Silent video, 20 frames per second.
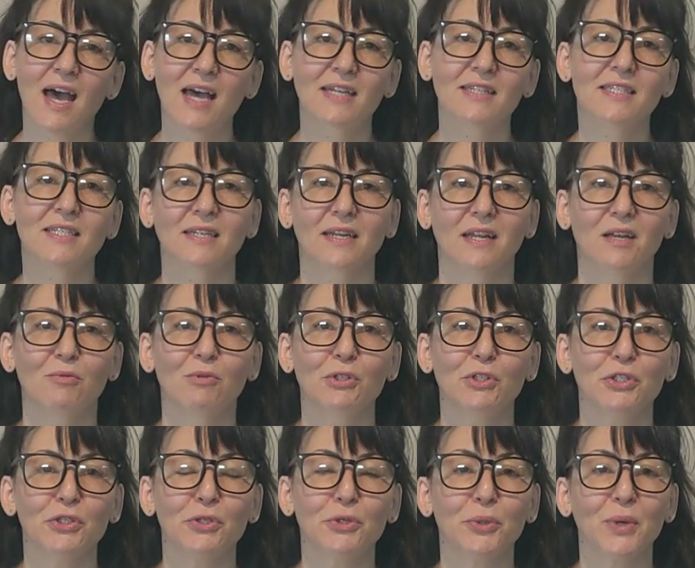and today we'll
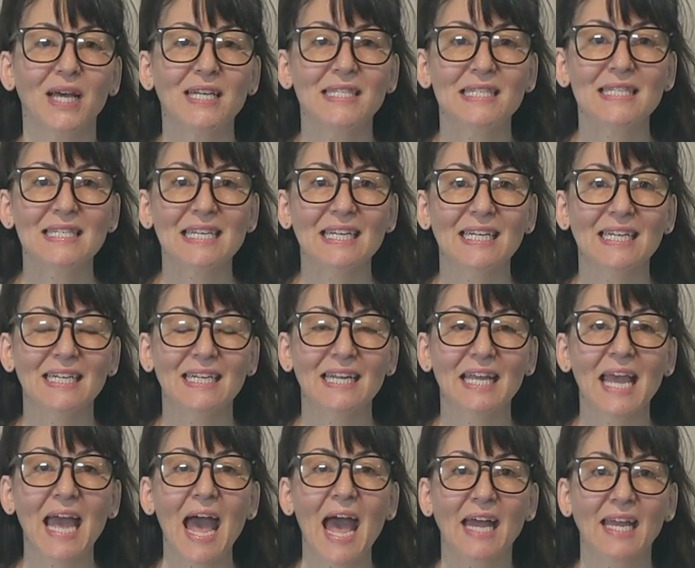do a seated
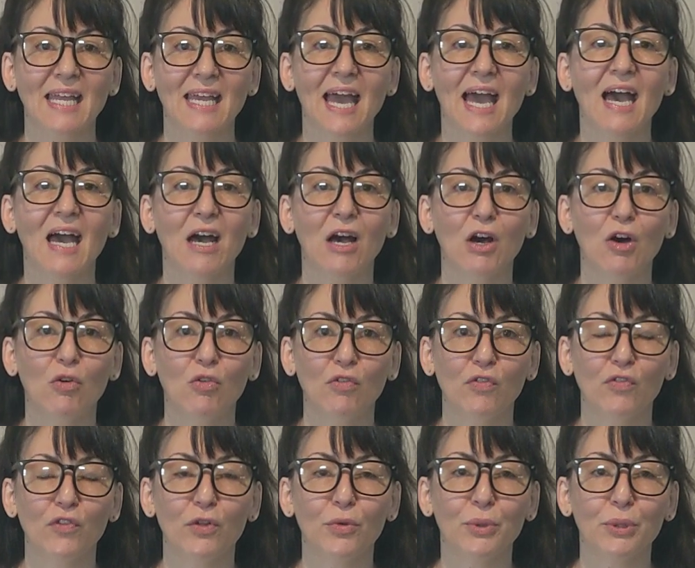cat-cow
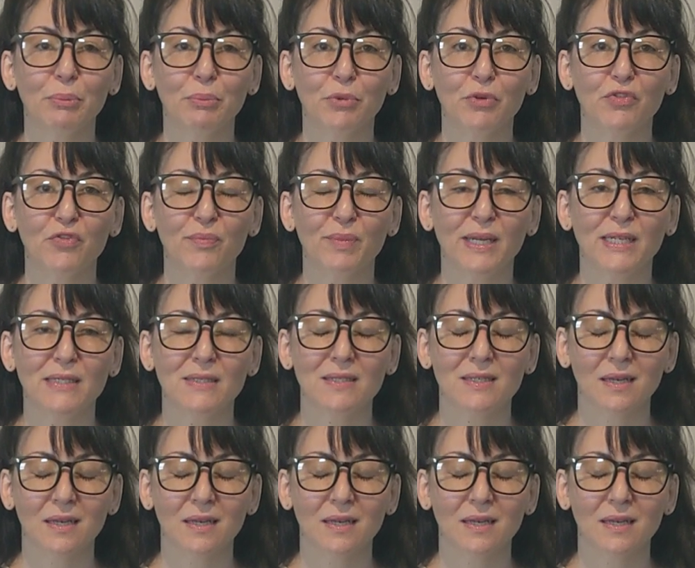fluid movement.